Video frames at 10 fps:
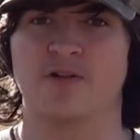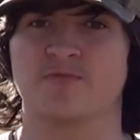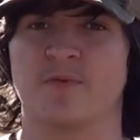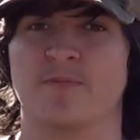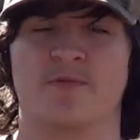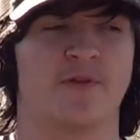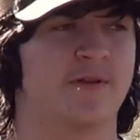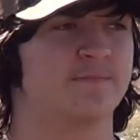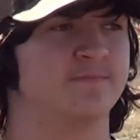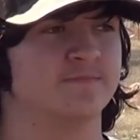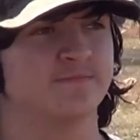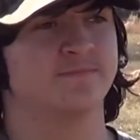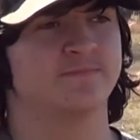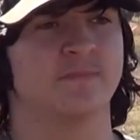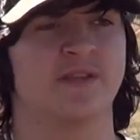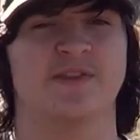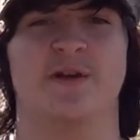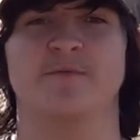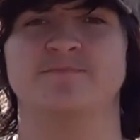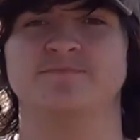there's one more thing.
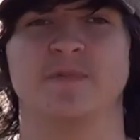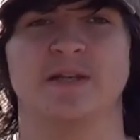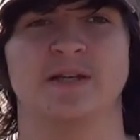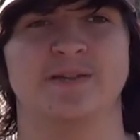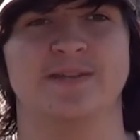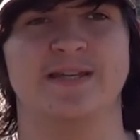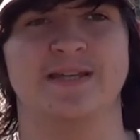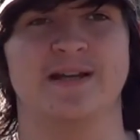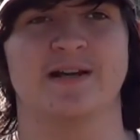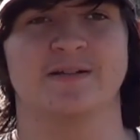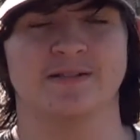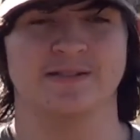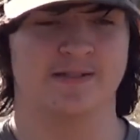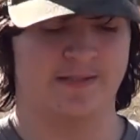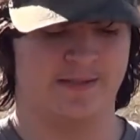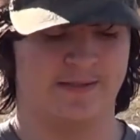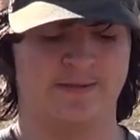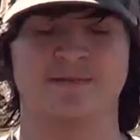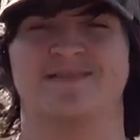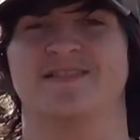The, the, uh,
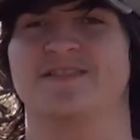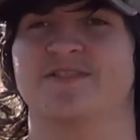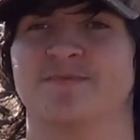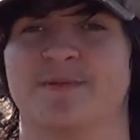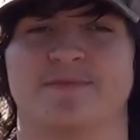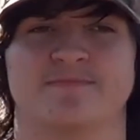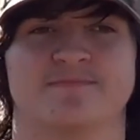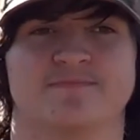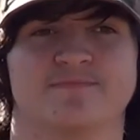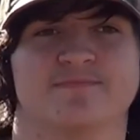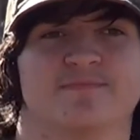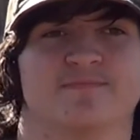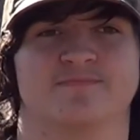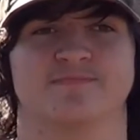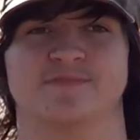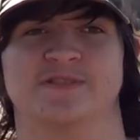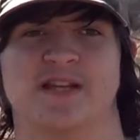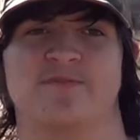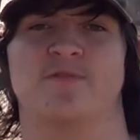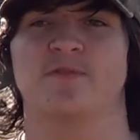this stupid
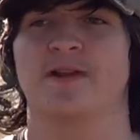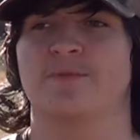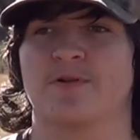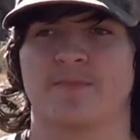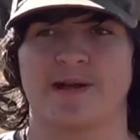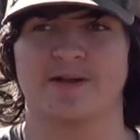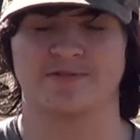safe won't, it won't go back on